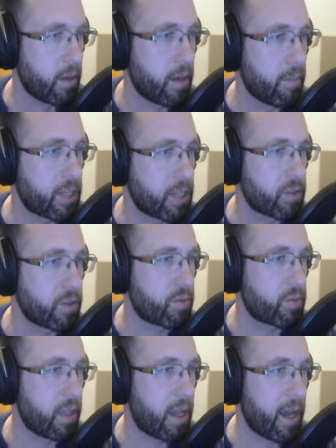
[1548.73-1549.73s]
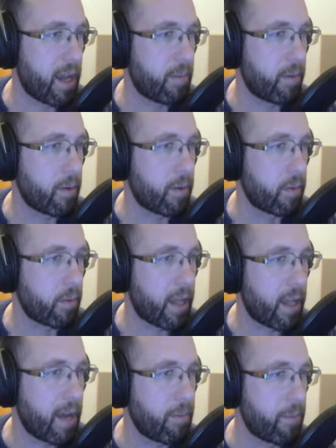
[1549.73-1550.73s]
And make sure it's reliable.
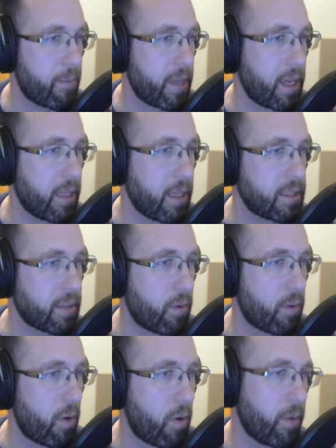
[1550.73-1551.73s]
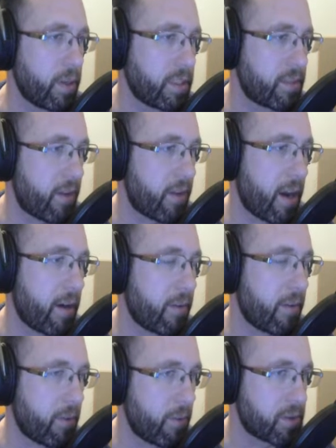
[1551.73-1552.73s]
Reliable means it will always fire.
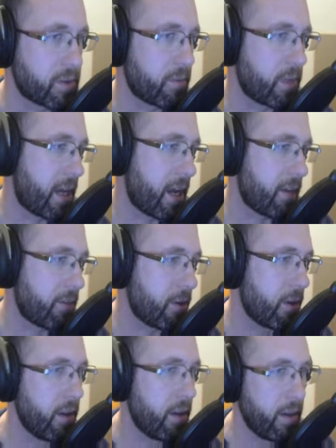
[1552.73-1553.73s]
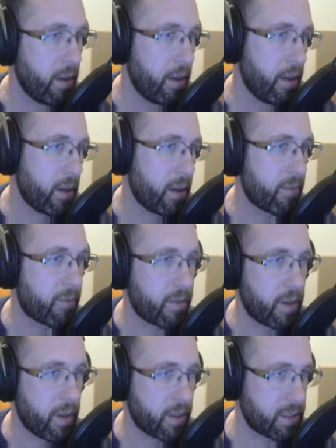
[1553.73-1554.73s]
If it wasn't reliable, if
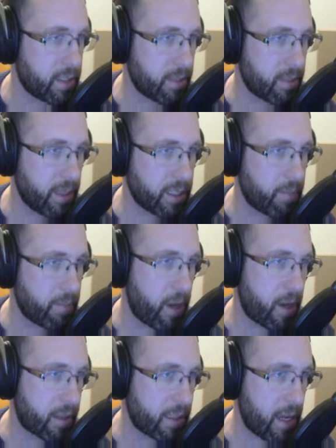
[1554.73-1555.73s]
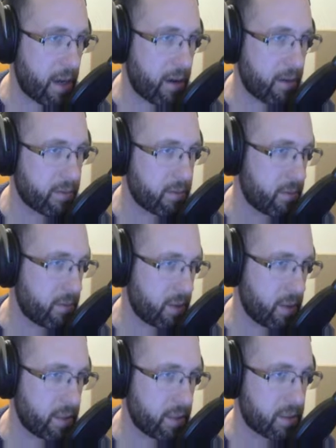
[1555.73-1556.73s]
the system gets bogged down,
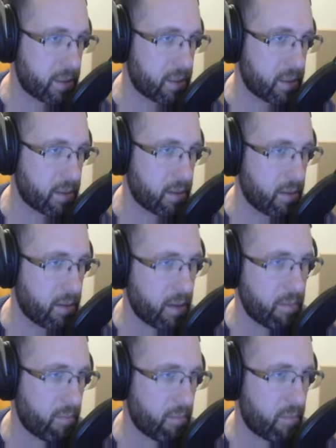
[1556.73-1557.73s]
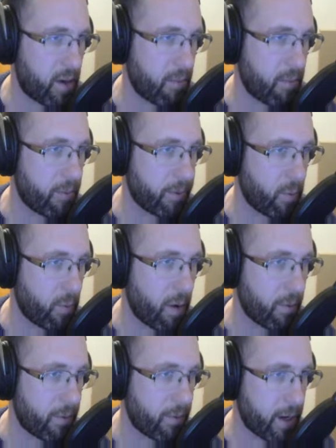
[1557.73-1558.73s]
it probably
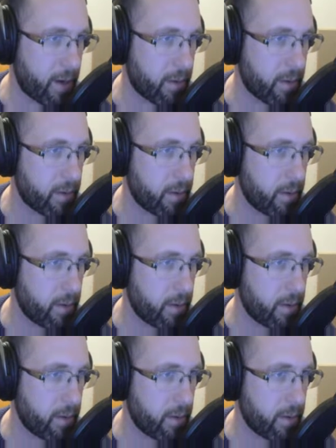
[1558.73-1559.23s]
won't fire.